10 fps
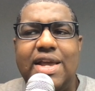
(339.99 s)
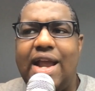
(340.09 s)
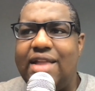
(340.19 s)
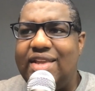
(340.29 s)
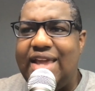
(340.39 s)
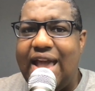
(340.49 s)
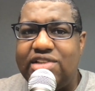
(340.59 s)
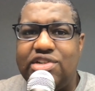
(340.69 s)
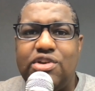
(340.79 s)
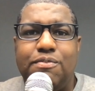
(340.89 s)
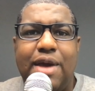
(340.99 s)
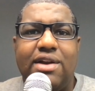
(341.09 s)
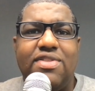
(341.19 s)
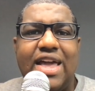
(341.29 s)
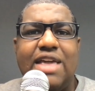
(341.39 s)
and that he has to do better
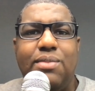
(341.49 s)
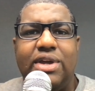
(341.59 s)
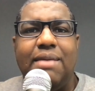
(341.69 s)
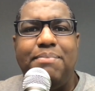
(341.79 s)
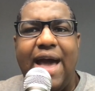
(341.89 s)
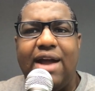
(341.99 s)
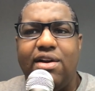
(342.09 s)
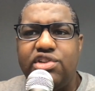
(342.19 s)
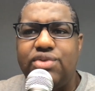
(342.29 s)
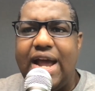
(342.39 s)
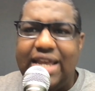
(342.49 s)
and that he will get back on track.